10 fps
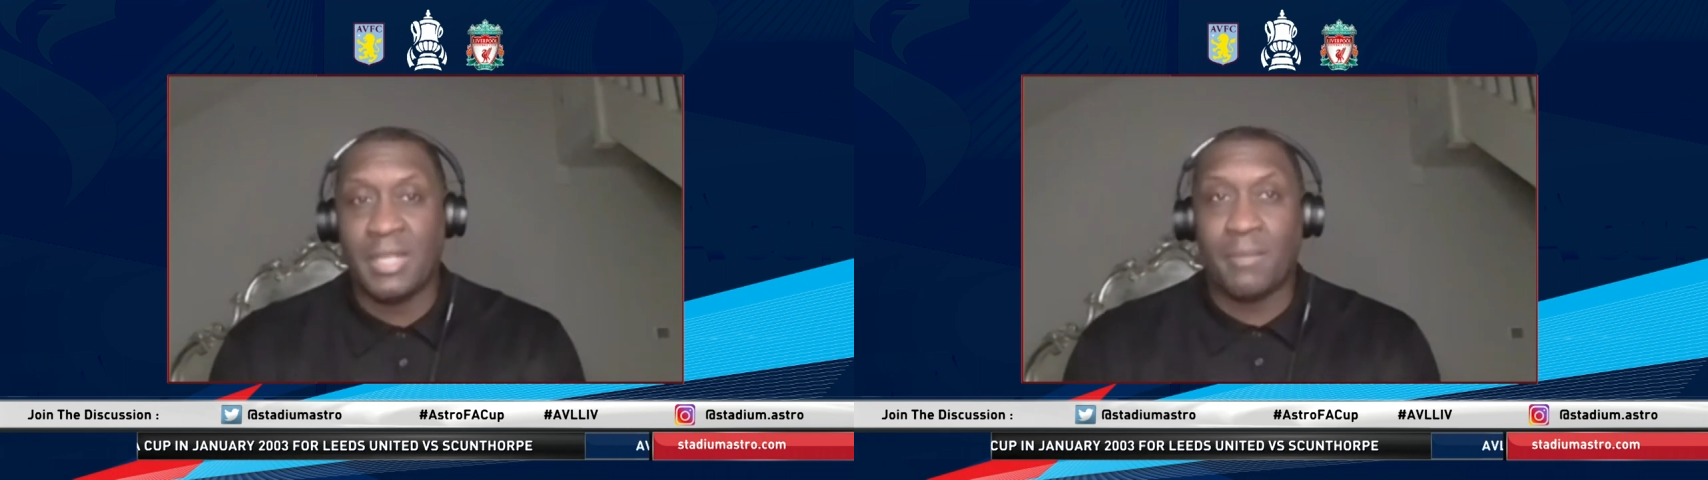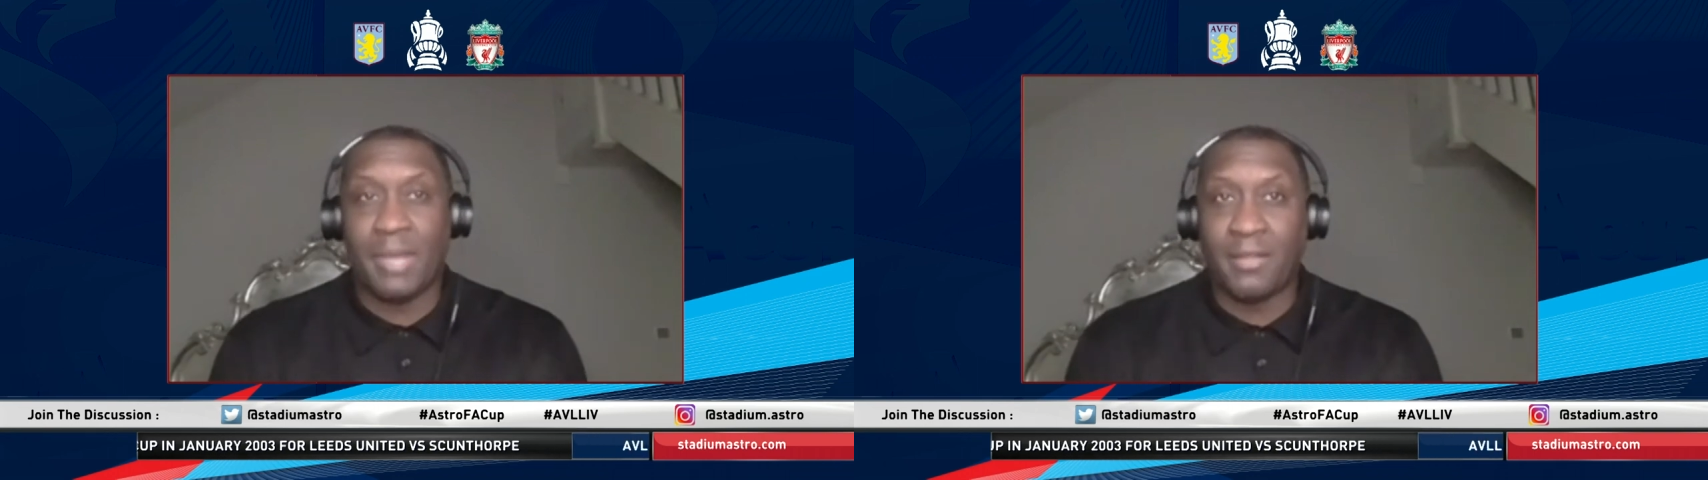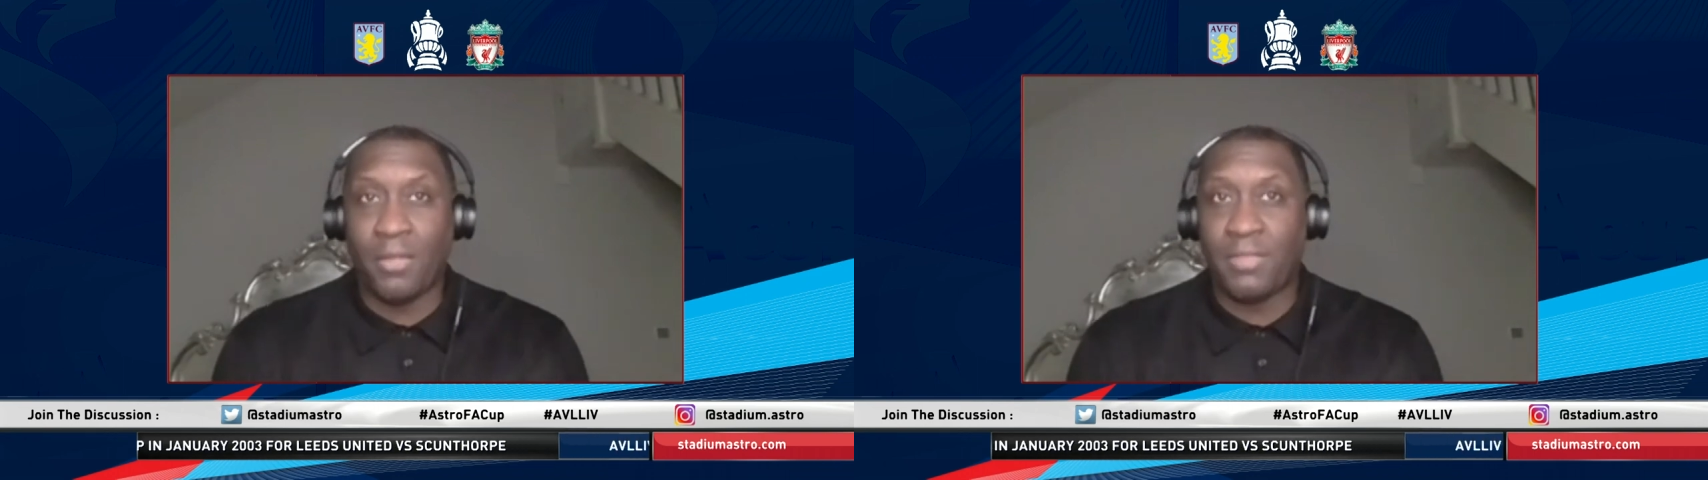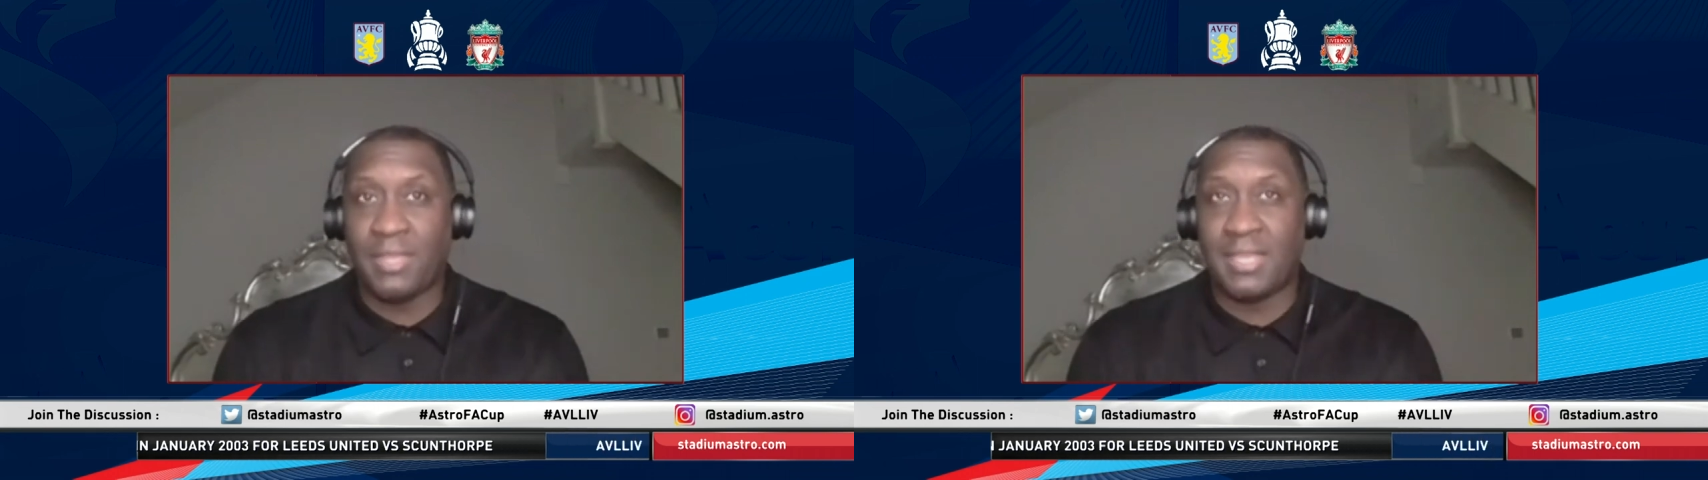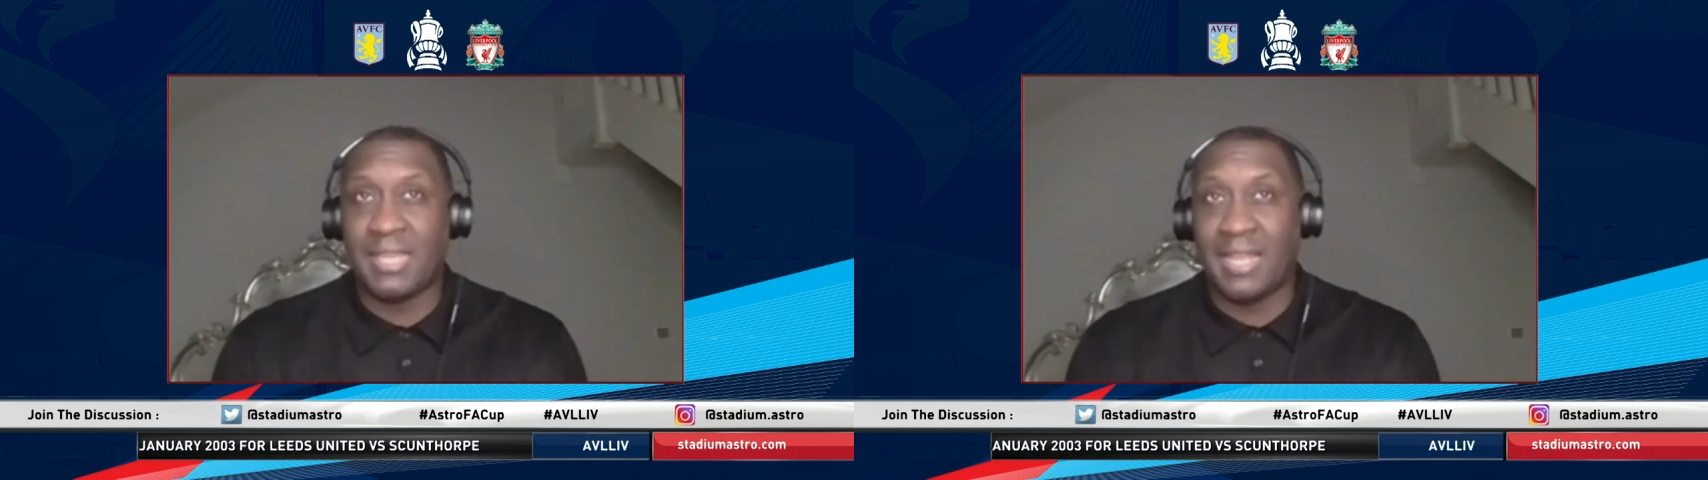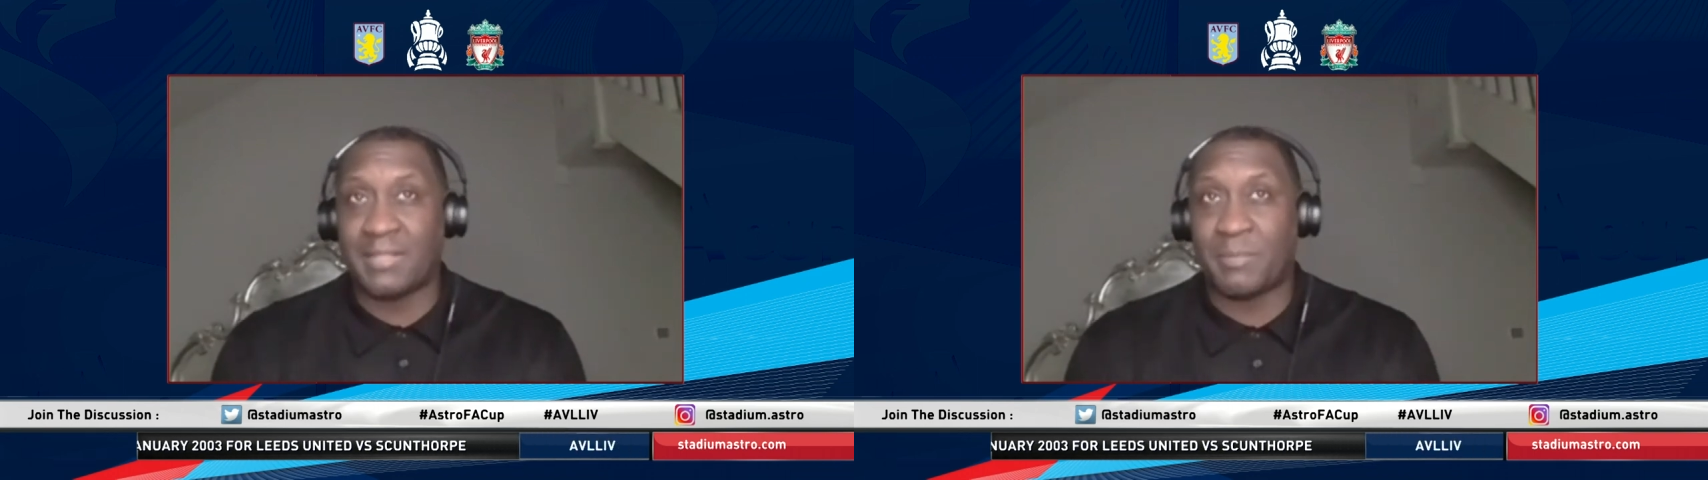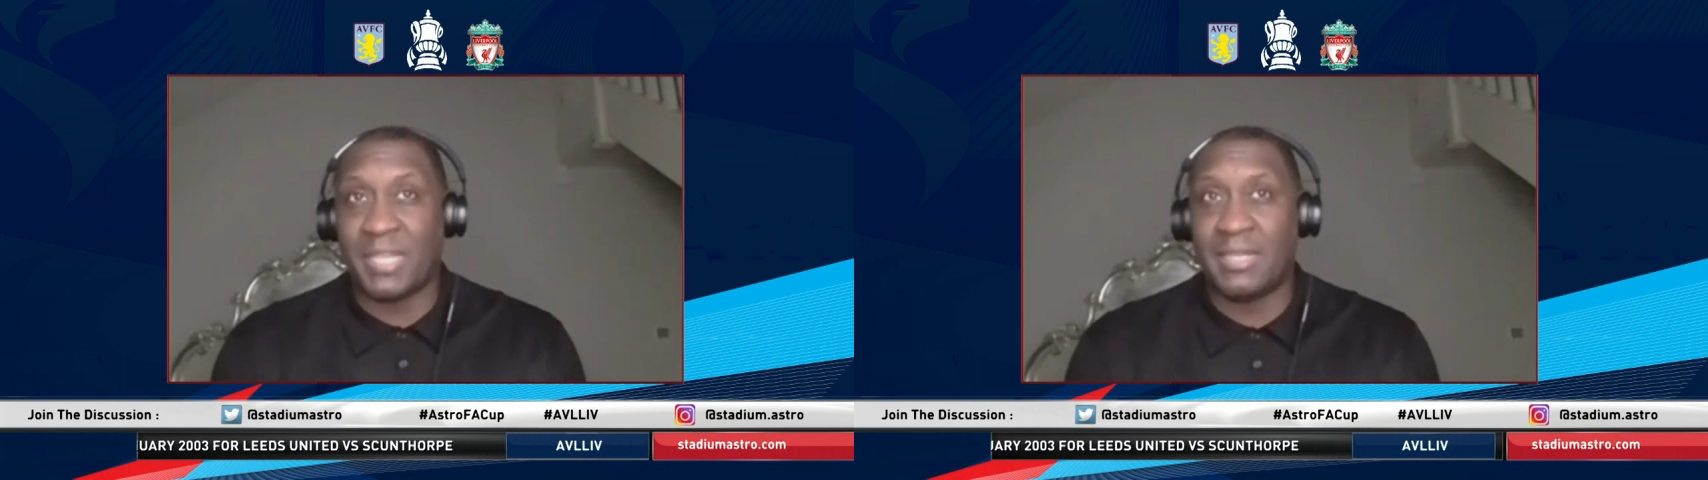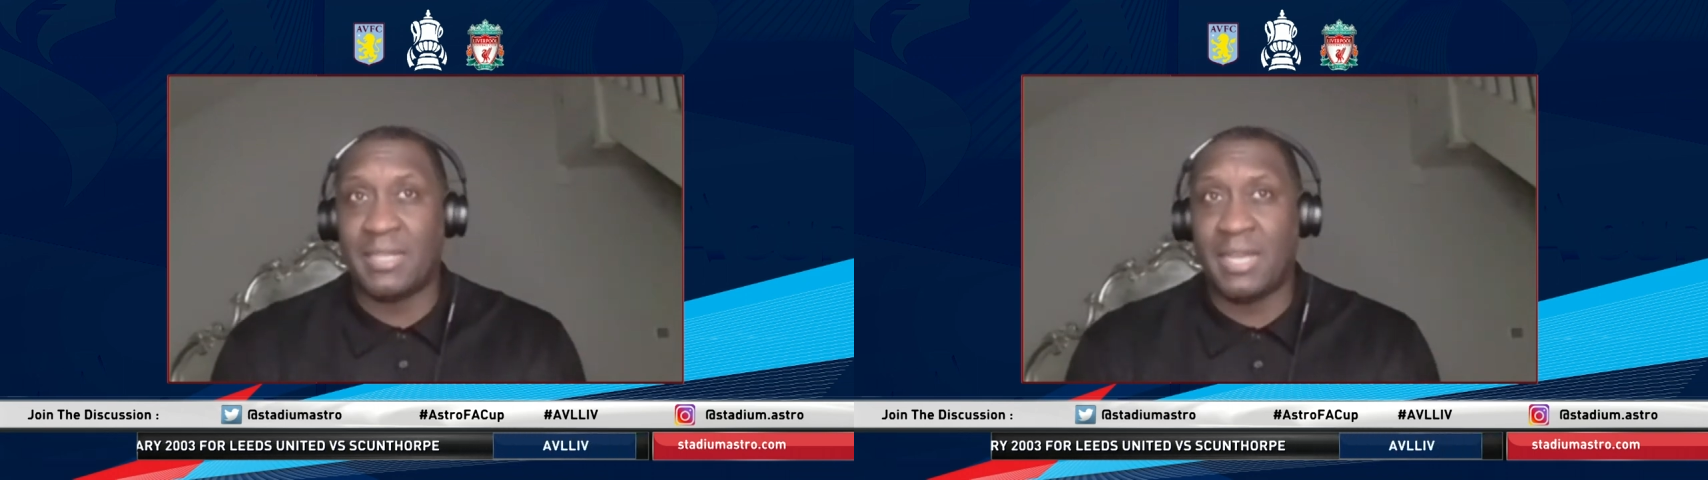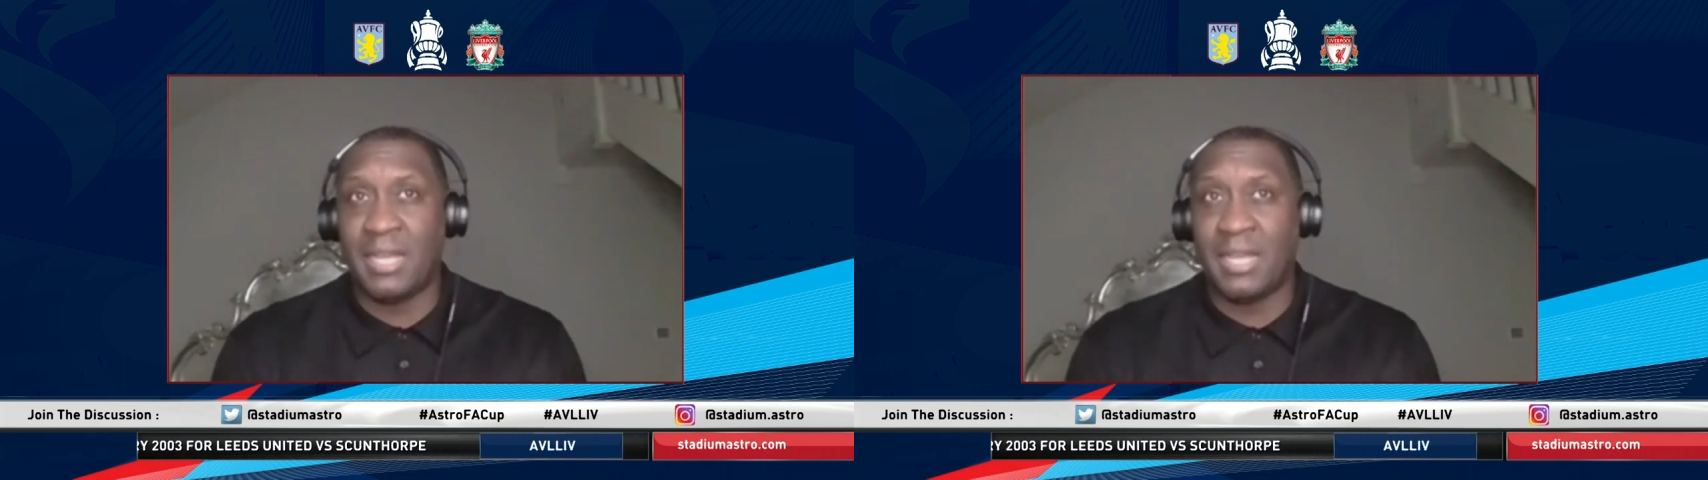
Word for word: but I don't think he has been.